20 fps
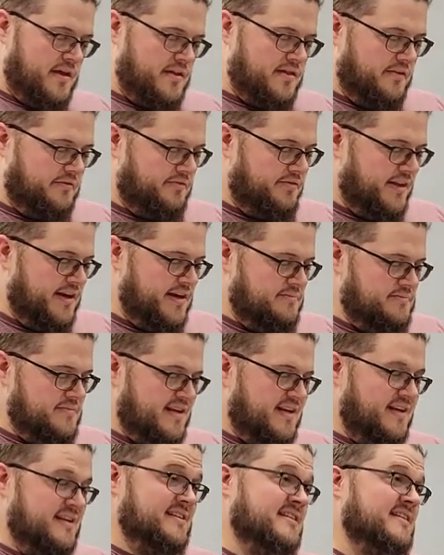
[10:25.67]
The flame
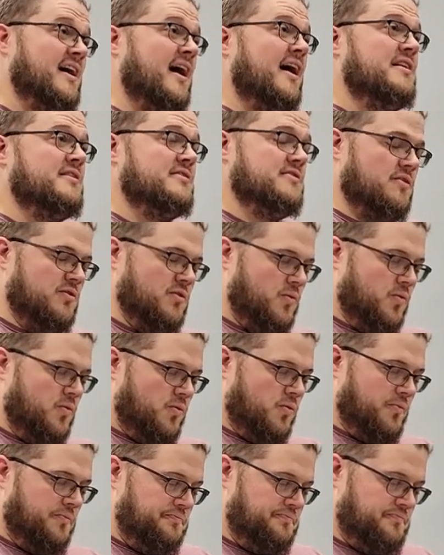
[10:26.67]
in his eyes are
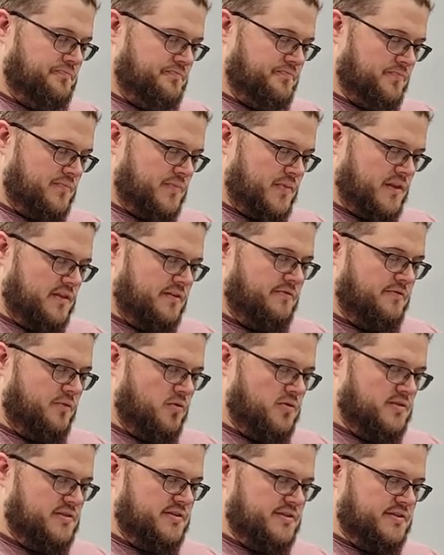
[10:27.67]
low. The
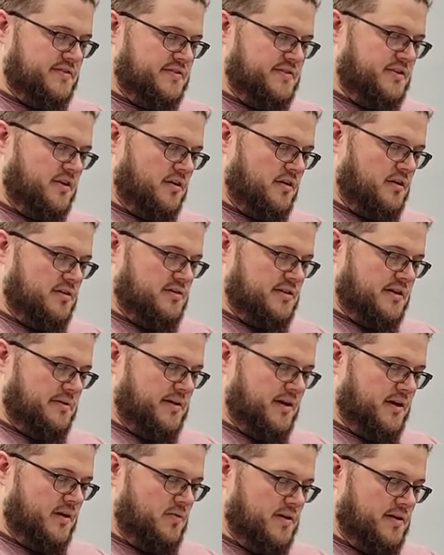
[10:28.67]
forges of his heart have
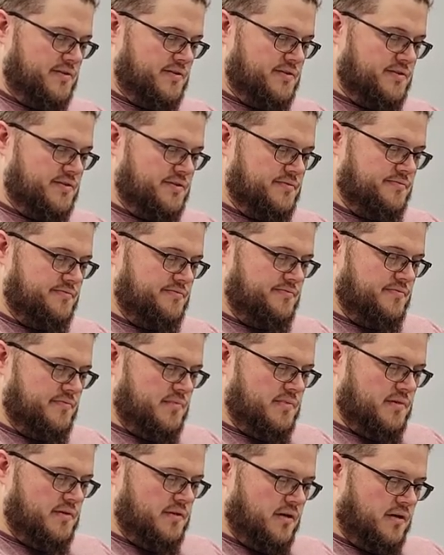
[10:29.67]
been quenched.
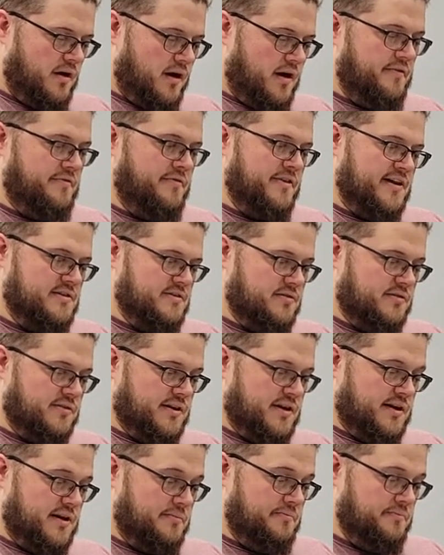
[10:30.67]
Hyphas looked
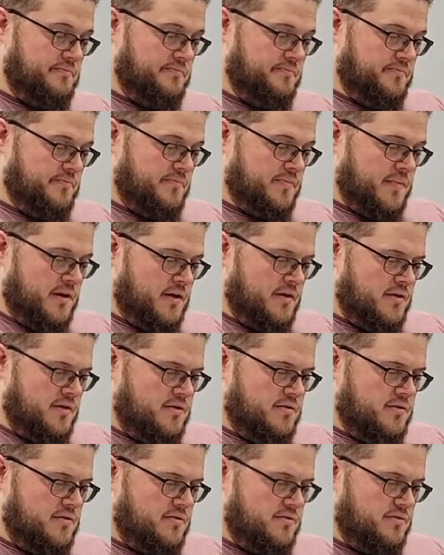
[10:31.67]
at him.
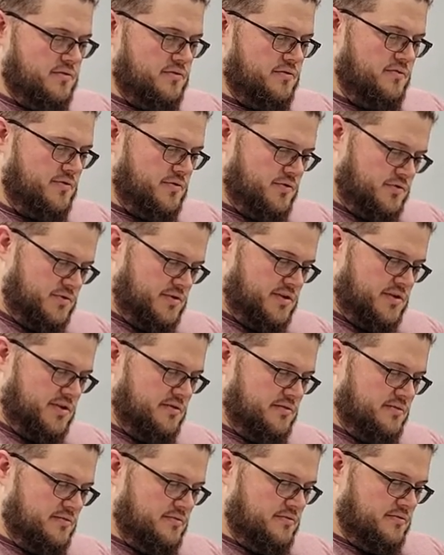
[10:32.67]
You
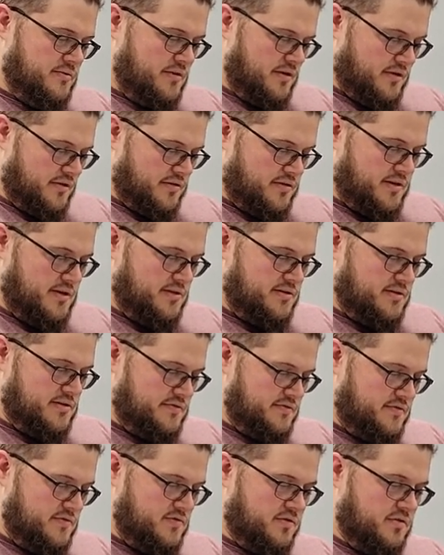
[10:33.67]
see, there are things
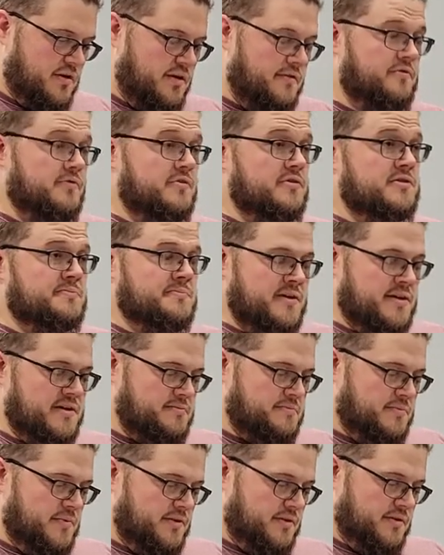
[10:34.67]
even too great for a space
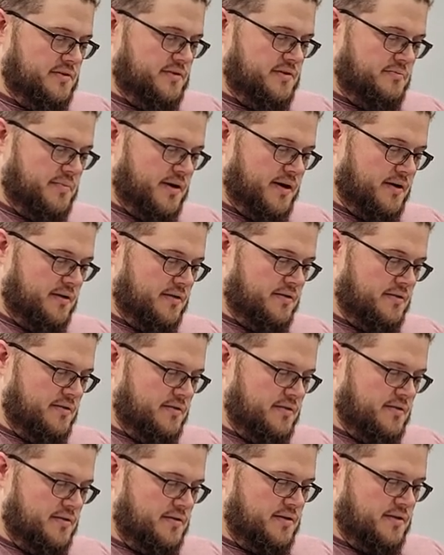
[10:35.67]
marine to bear.
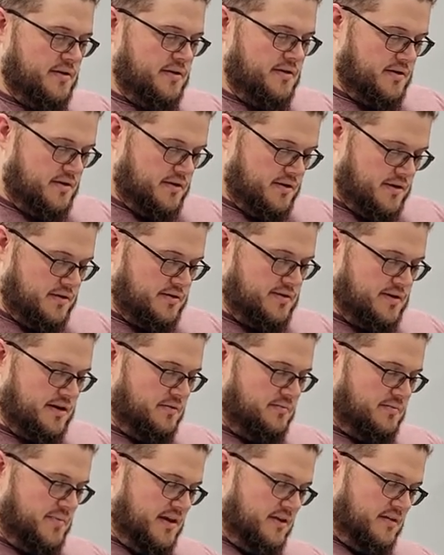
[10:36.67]
Tell
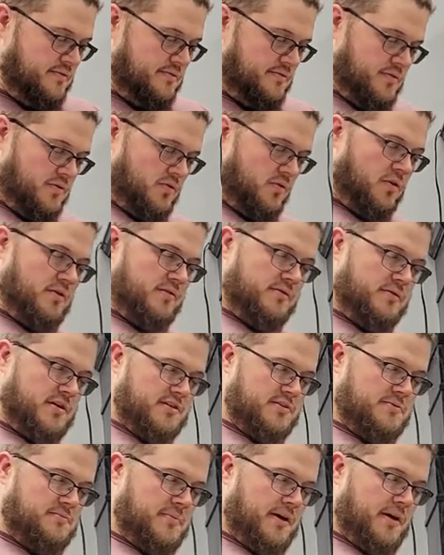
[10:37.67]
me you are
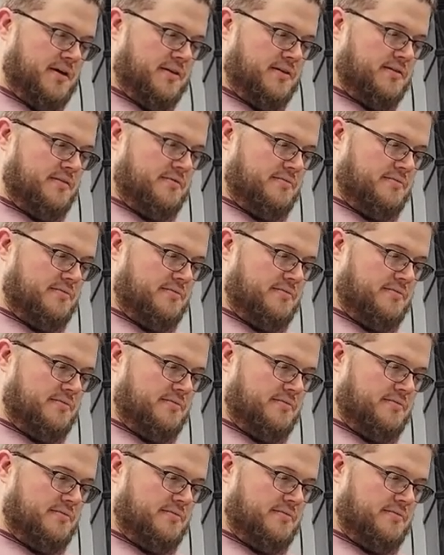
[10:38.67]
untouched by it.